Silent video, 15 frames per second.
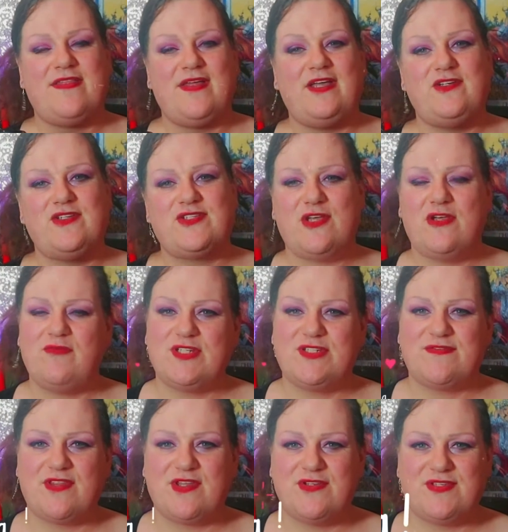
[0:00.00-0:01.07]
Thank you so much
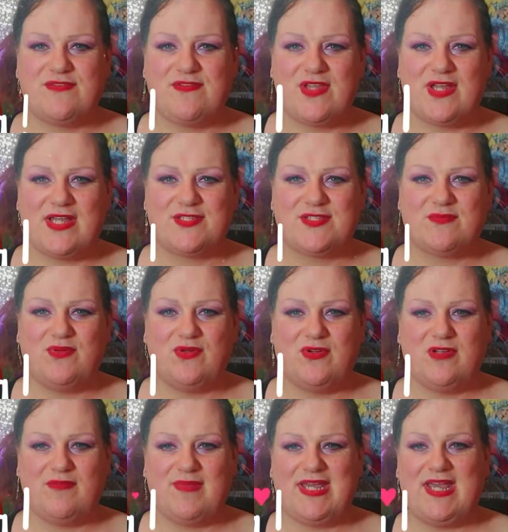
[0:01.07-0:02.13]
for those of you that are
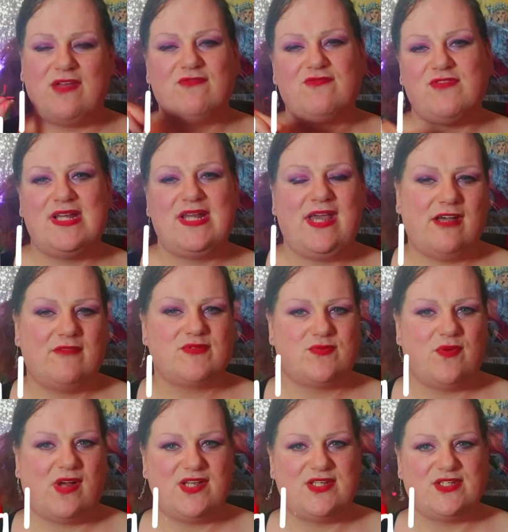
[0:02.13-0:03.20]
supporting me. It really helps
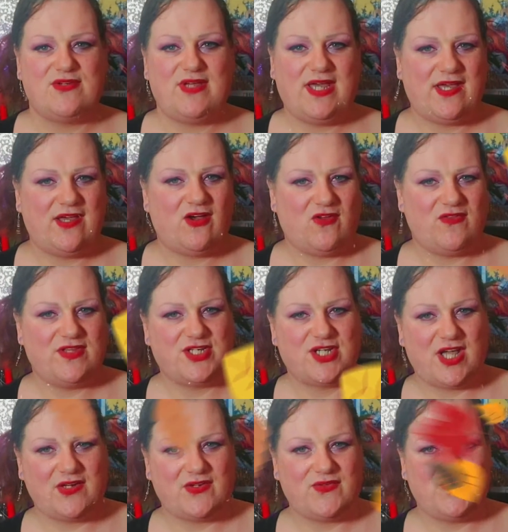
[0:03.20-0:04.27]
what I do here on the
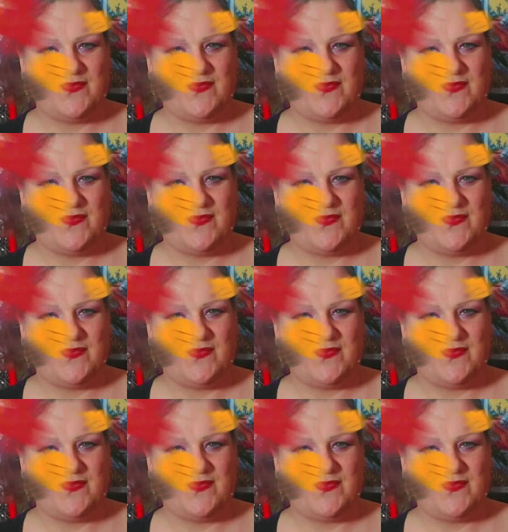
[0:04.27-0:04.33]
channel.